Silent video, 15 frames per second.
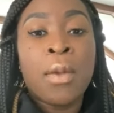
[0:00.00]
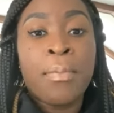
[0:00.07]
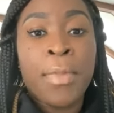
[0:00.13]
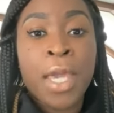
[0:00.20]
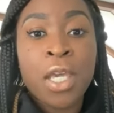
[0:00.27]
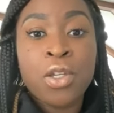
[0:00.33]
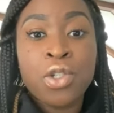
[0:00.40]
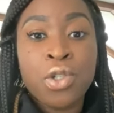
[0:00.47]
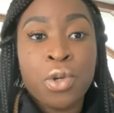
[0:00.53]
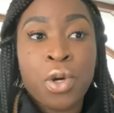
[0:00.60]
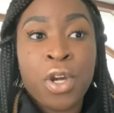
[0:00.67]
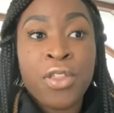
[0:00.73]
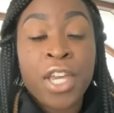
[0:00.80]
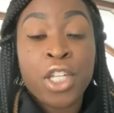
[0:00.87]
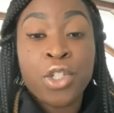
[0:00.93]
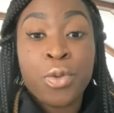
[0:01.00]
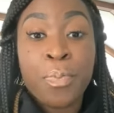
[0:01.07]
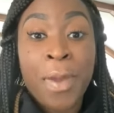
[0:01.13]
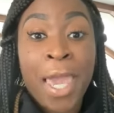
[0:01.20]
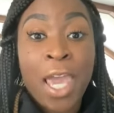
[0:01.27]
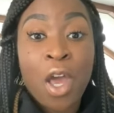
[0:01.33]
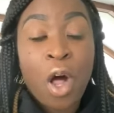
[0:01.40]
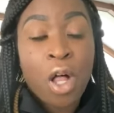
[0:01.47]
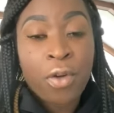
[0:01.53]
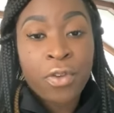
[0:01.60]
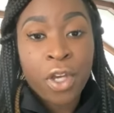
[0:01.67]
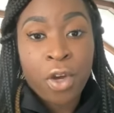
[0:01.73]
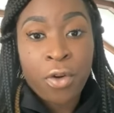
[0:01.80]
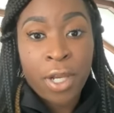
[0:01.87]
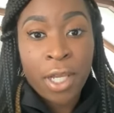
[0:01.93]
Make sure that you pay all of
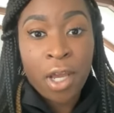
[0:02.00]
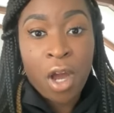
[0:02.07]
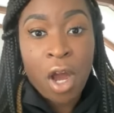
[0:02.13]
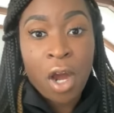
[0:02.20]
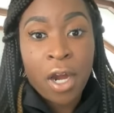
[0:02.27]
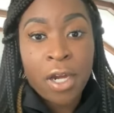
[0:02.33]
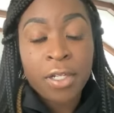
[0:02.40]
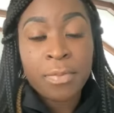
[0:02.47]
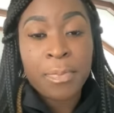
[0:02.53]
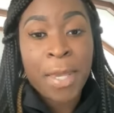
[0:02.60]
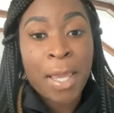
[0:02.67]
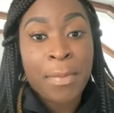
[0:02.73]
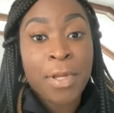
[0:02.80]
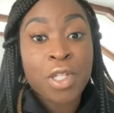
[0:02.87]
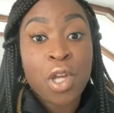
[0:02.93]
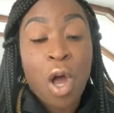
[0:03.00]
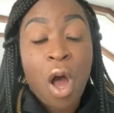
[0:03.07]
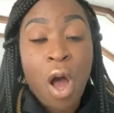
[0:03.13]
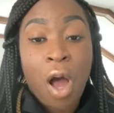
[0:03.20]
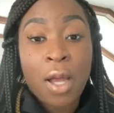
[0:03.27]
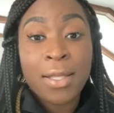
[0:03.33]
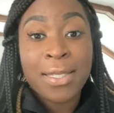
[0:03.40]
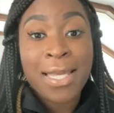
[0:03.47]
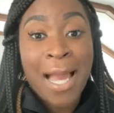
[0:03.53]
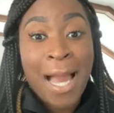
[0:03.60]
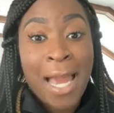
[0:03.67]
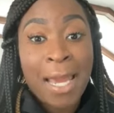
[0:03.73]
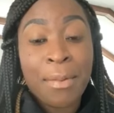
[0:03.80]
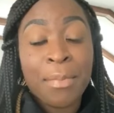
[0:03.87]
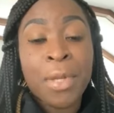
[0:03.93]
your credit card payments on
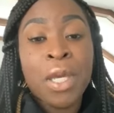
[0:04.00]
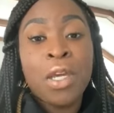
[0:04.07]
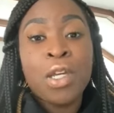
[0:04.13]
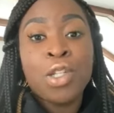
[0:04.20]
time.